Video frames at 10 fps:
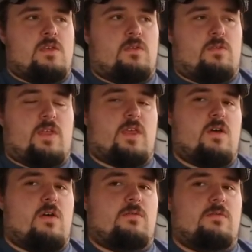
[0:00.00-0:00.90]
So thank
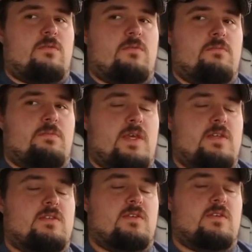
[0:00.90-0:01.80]
y'all.
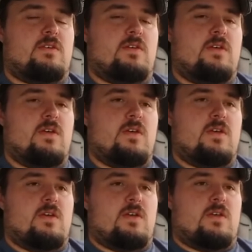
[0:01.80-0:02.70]
Peace.
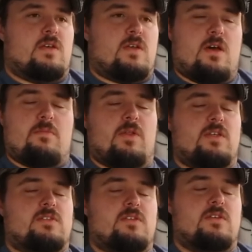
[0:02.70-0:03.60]
God
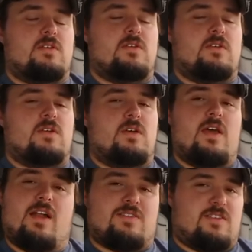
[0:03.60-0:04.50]
bless.
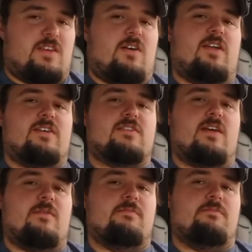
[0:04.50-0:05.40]
And I'll see y'all next time.